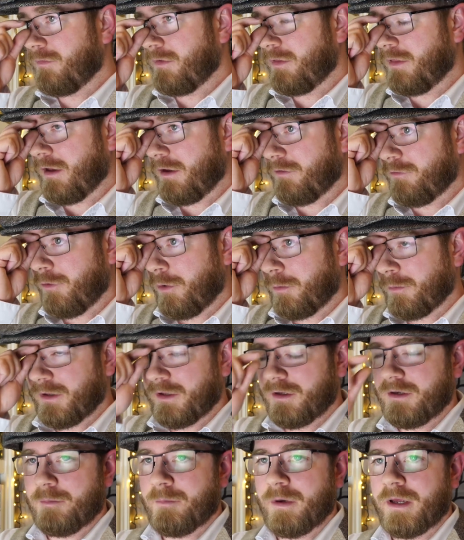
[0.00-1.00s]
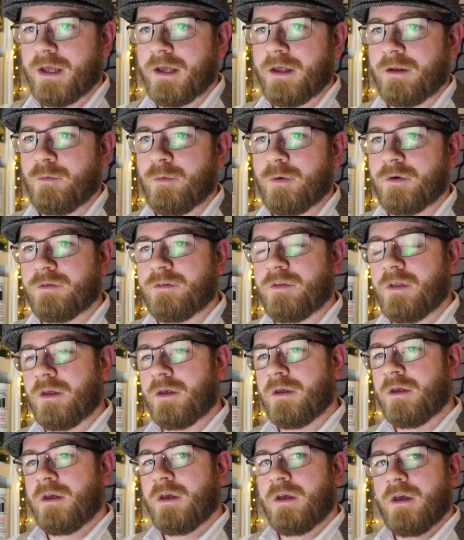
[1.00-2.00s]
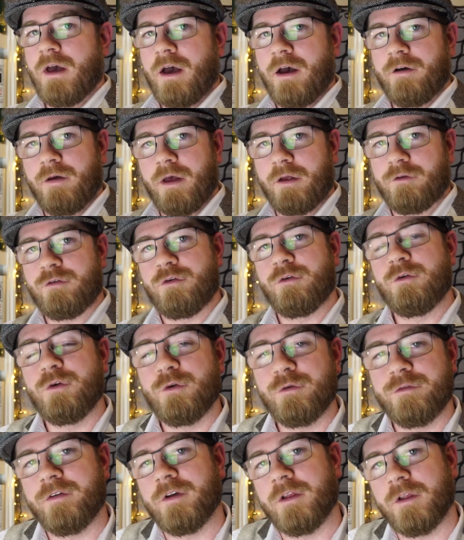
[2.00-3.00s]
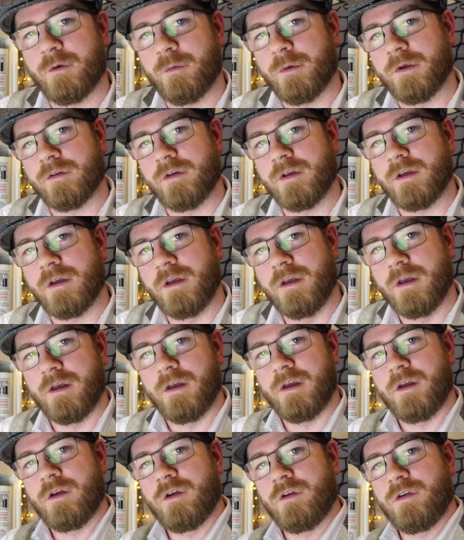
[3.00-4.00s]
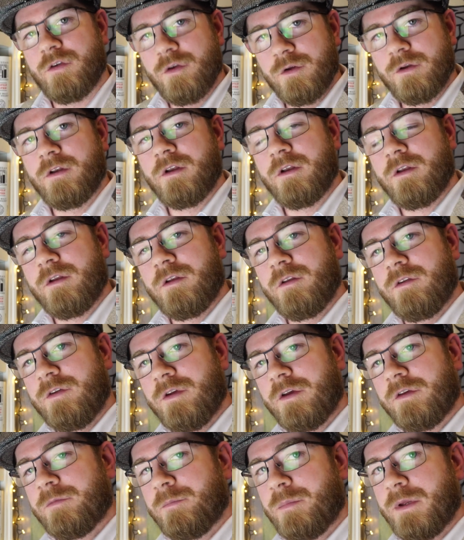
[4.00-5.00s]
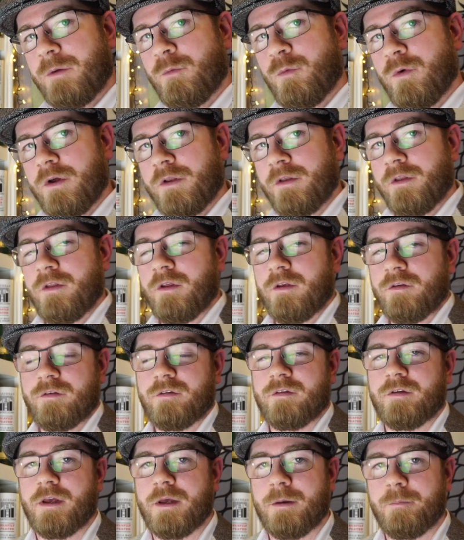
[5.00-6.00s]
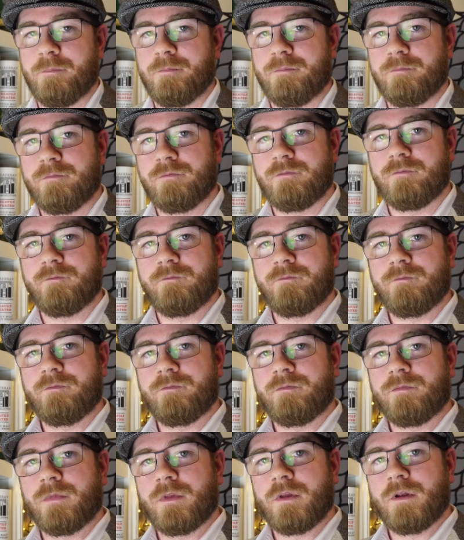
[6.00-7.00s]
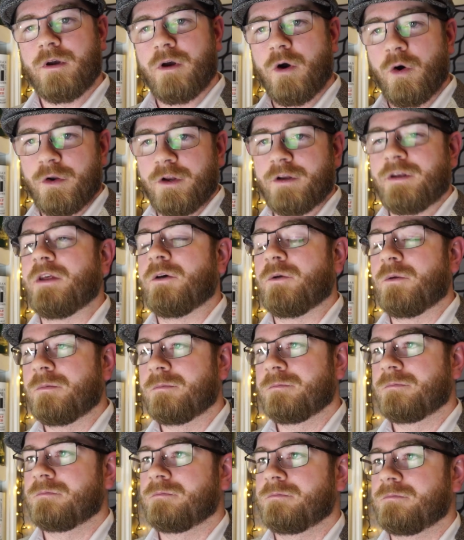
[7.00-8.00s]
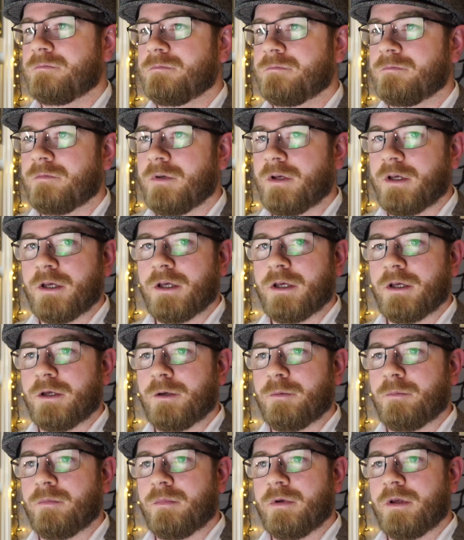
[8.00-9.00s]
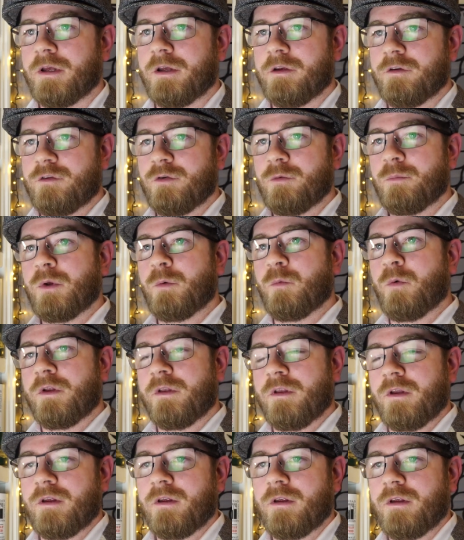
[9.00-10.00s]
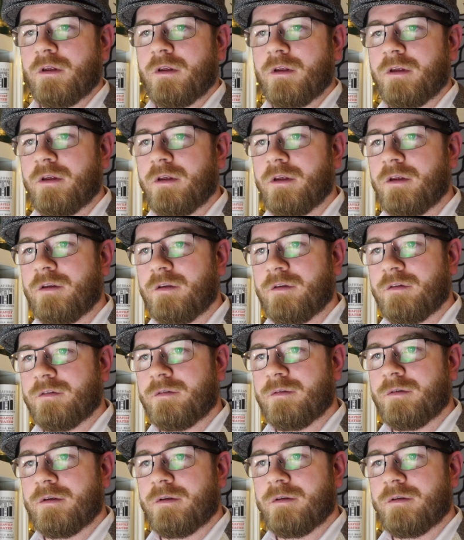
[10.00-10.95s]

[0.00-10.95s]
that I formulated in my head, was that a true filler whiskey shouldn't just be one that's on a deal. It should be one that is,